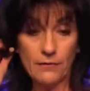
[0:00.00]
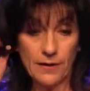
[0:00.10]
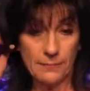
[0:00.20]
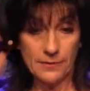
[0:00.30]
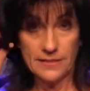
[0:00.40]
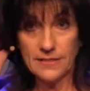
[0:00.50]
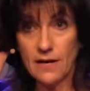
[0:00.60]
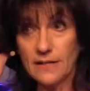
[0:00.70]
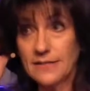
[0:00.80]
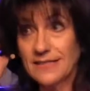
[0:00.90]
Cranberry
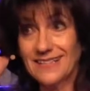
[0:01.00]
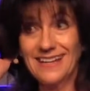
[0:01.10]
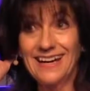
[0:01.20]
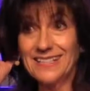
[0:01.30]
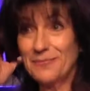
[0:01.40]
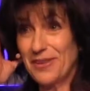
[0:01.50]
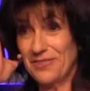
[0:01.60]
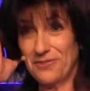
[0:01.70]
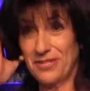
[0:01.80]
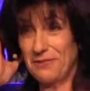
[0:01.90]
sauce has
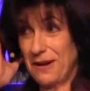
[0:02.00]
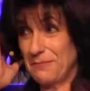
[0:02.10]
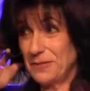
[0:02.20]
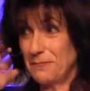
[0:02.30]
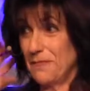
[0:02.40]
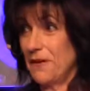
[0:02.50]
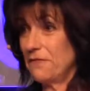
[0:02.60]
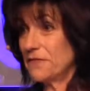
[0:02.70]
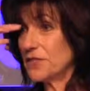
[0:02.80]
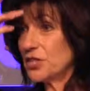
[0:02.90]
about 30 grams
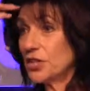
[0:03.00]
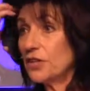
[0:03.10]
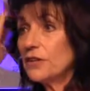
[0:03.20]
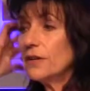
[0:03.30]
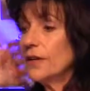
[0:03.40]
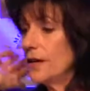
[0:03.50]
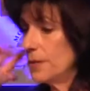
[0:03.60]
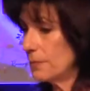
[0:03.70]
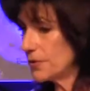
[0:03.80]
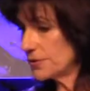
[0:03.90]
of sugar
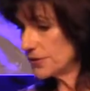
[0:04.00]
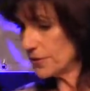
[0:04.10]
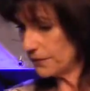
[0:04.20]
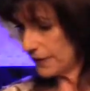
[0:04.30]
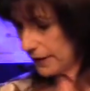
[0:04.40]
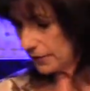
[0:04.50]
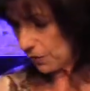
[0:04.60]
per serving,